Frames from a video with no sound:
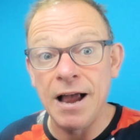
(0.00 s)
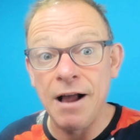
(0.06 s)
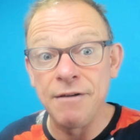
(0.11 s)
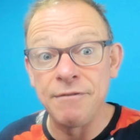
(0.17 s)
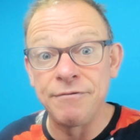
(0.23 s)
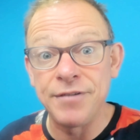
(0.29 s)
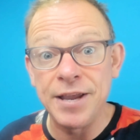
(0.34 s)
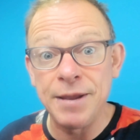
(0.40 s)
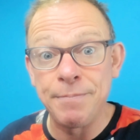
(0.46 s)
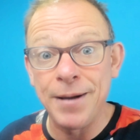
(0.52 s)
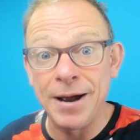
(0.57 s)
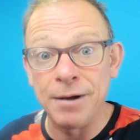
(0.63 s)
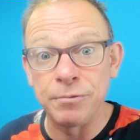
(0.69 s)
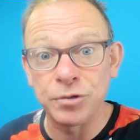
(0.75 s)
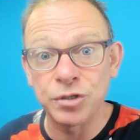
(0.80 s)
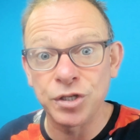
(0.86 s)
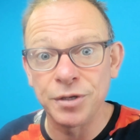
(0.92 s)

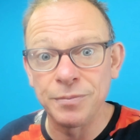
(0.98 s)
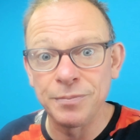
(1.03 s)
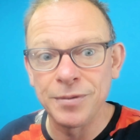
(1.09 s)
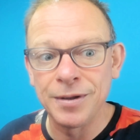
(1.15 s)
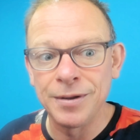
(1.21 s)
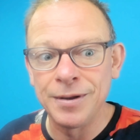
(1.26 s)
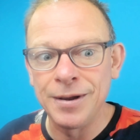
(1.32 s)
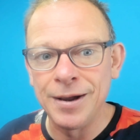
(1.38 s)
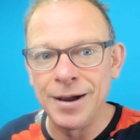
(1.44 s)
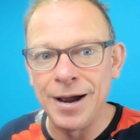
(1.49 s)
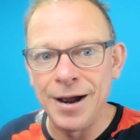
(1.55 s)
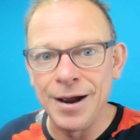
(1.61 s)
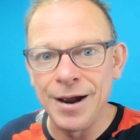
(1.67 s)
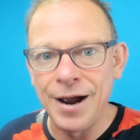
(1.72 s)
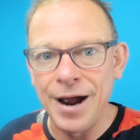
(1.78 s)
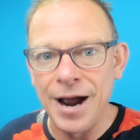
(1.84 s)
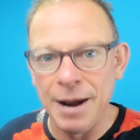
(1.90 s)
VBout.
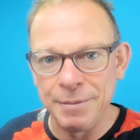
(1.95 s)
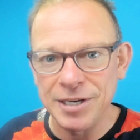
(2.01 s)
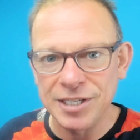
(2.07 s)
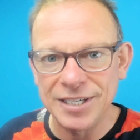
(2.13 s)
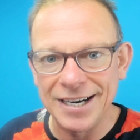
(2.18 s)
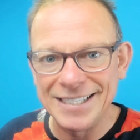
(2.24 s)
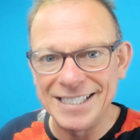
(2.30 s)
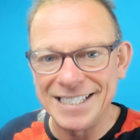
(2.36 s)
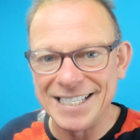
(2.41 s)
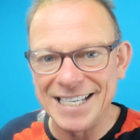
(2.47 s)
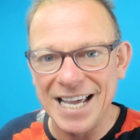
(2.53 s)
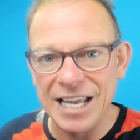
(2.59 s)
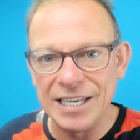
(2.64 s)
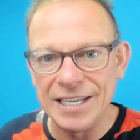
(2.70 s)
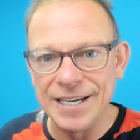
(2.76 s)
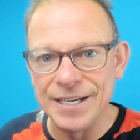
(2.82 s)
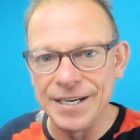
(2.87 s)
I'm excited to get
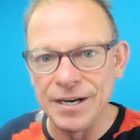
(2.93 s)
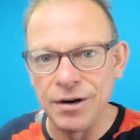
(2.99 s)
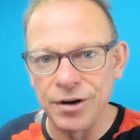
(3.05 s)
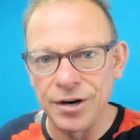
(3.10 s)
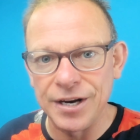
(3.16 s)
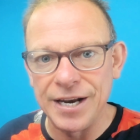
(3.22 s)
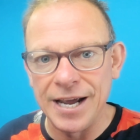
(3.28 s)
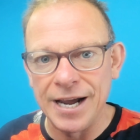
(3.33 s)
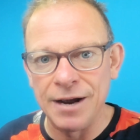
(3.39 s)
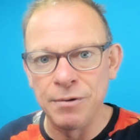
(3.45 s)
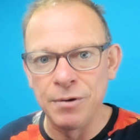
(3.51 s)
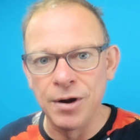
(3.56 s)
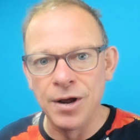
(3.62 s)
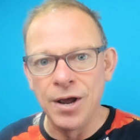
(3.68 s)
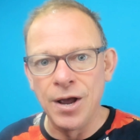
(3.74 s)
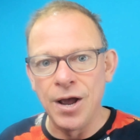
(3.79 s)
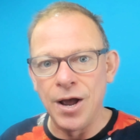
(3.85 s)
learning on it now.
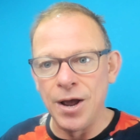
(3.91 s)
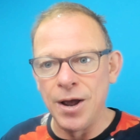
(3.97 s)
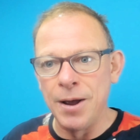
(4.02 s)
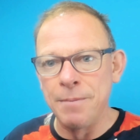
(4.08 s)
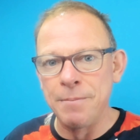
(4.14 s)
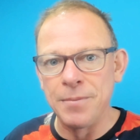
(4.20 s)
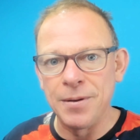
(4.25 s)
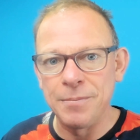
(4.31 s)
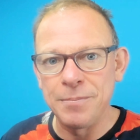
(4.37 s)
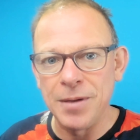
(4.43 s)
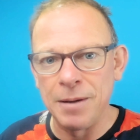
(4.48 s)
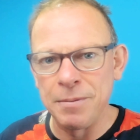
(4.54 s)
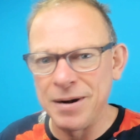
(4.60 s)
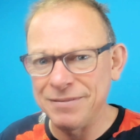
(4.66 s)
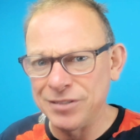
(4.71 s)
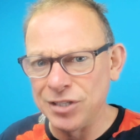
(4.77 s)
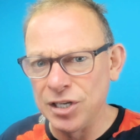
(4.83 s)
Um, I'm going
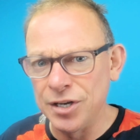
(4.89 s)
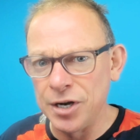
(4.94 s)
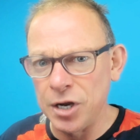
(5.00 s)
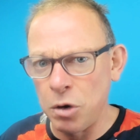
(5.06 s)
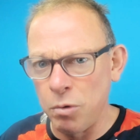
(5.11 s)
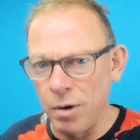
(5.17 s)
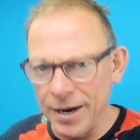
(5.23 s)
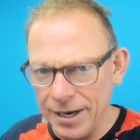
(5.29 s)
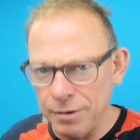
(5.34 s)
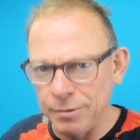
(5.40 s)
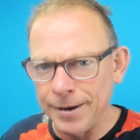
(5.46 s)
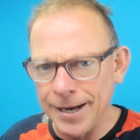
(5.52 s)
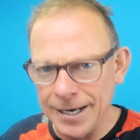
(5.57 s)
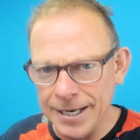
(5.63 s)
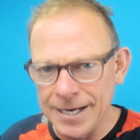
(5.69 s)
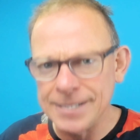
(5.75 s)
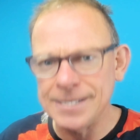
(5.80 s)
to have to learn it quite
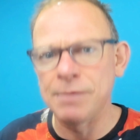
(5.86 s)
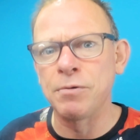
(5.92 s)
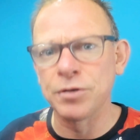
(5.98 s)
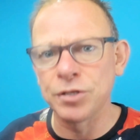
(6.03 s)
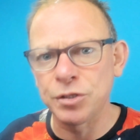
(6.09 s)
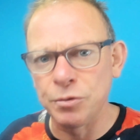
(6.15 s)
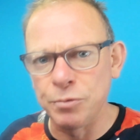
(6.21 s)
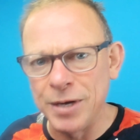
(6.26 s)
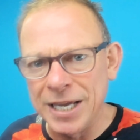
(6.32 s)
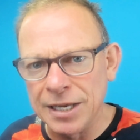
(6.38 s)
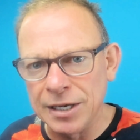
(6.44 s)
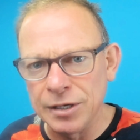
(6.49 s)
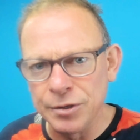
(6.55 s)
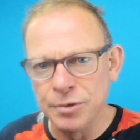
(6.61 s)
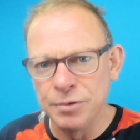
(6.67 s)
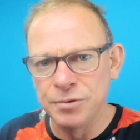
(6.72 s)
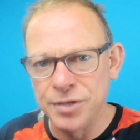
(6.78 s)
quickly because I want to
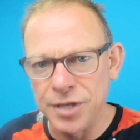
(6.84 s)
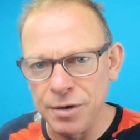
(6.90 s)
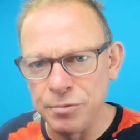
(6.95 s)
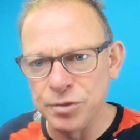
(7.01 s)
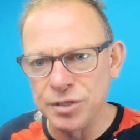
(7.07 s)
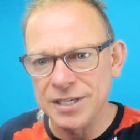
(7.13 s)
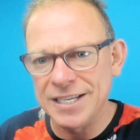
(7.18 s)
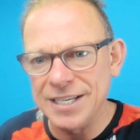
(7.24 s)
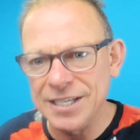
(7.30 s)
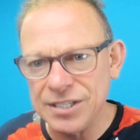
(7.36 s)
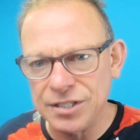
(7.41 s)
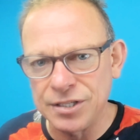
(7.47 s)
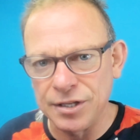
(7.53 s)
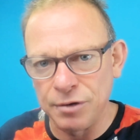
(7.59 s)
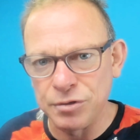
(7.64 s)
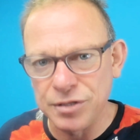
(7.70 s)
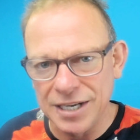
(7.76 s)
include those links to
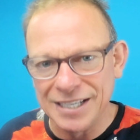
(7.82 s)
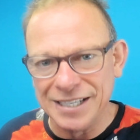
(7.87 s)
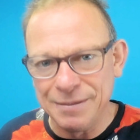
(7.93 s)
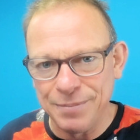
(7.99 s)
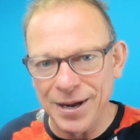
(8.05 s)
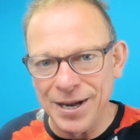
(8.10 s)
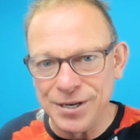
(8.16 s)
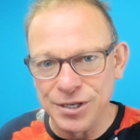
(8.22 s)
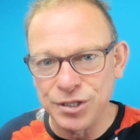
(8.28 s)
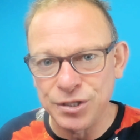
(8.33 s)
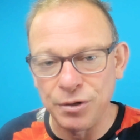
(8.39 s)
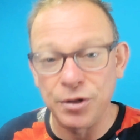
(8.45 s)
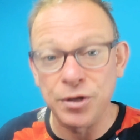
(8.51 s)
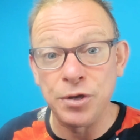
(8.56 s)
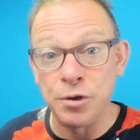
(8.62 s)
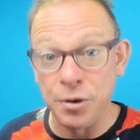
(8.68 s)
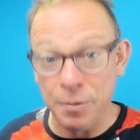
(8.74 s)
those landing pages so that
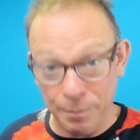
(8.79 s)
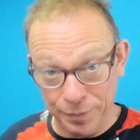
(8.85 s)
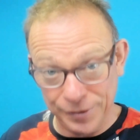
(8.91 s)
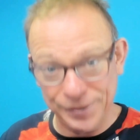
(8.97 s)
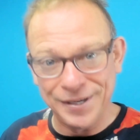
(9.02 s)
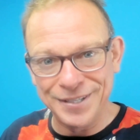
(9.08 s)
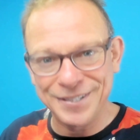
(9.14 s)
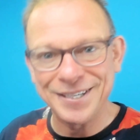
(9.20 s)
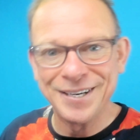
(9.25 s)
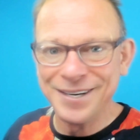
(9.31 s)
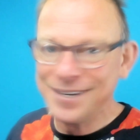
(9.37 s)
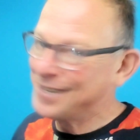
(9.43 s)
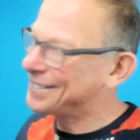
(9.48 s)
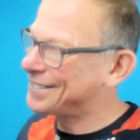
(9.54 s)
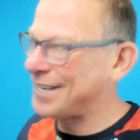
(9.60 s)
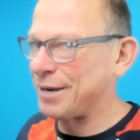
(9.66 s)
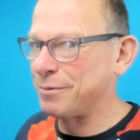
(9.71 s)
you can please
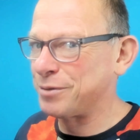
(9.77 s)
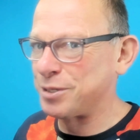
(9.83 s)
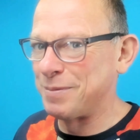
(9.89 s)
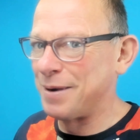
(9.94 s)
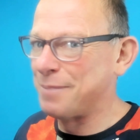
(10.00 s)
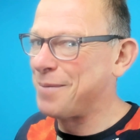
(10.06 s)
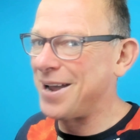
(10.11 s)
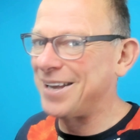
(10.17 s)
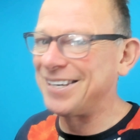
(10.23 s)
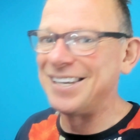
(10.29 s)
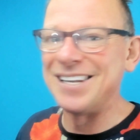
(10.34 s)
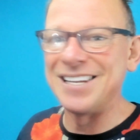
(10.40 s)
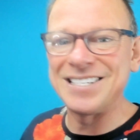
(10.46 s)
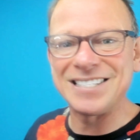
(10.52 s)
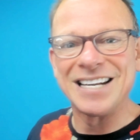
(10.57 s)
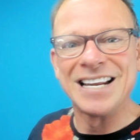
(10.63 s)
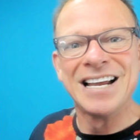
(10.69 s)
sign up to my mailing
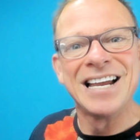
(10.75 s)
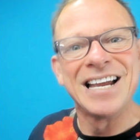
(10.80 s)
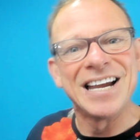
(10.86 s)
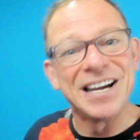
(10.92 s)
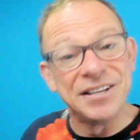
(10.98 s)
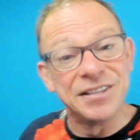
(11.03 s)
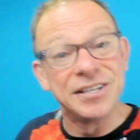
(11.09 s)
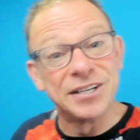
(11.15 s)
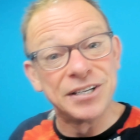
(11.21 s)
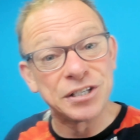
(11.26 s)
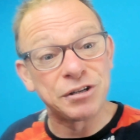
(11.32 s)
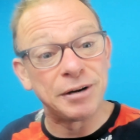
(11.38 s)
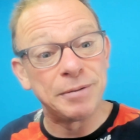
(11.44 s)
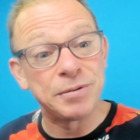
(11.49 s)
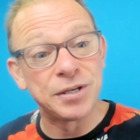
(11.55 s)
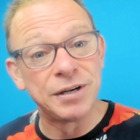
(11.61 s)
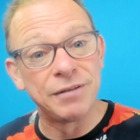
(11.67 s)
list in the
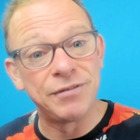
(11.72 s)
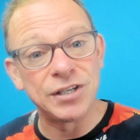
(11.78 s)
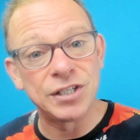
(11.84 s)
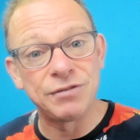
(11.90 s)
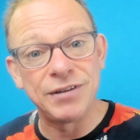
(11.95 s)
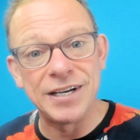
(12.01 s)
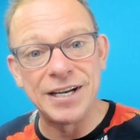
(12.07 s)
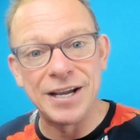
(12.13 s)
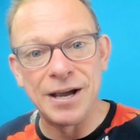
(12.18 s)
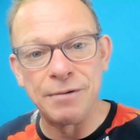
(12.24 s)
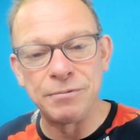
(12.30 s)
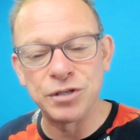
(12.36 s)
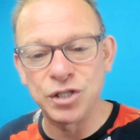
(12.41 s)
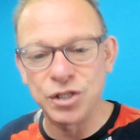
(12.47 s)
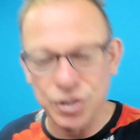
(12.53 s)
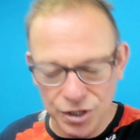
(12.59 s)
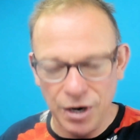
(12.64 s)
description of this video.
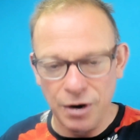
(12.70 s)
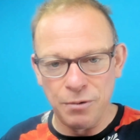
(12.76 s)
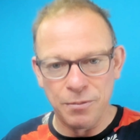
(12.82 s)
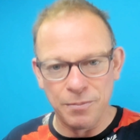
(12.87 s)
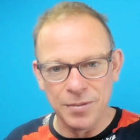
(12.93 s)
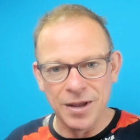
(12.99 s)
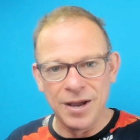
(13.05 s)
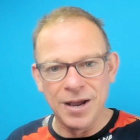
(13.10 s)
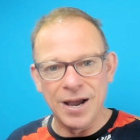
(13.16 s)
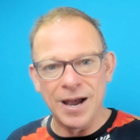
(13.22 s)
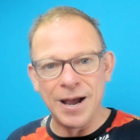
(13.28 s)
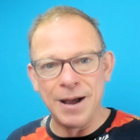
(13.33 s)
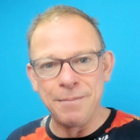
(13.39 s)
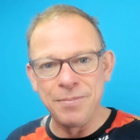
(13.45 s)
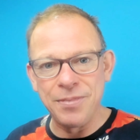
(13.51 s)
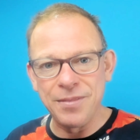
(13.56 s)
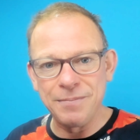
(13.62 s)
So,
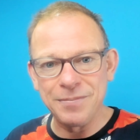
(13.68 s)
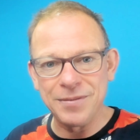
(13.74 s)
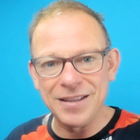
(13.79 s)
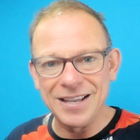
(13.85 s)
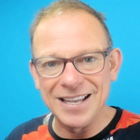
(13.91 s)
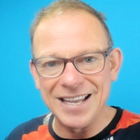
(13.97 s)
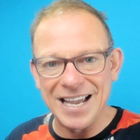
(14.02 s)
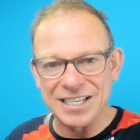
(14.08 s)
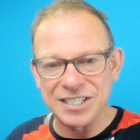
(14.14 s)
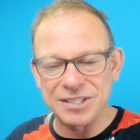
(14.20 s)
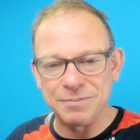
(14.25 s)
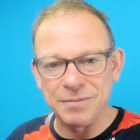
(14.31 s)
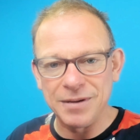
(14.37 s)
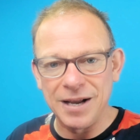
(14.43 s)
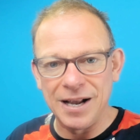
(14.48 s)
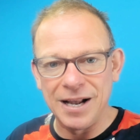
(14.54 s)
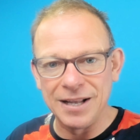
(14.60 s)
um, yes,
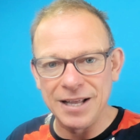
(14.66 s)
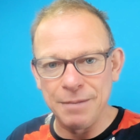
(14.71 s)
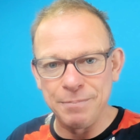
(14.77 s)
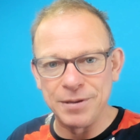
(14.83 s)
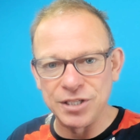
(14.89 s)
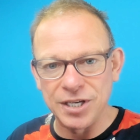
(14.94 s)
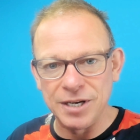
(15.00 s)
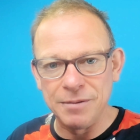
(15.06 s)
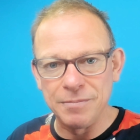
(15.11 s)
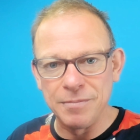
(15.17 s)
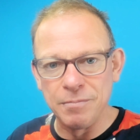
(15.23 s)
I'll get busy.